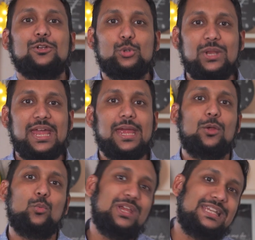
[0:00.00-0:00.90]
Today,
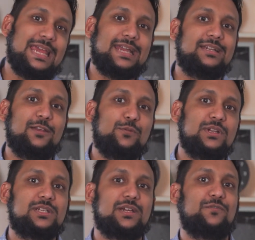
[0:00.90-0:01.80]
we take a
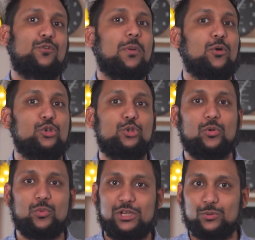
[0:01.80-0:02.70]
different turn from our
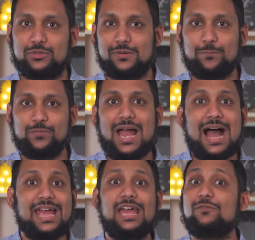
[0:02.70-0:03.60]
usual videos.
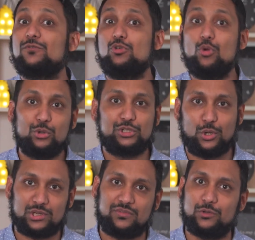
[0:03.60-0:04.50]
I have no
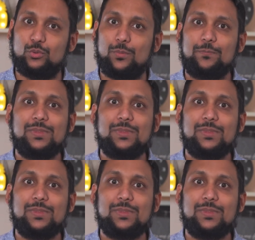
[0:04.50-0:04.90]
stocks for you.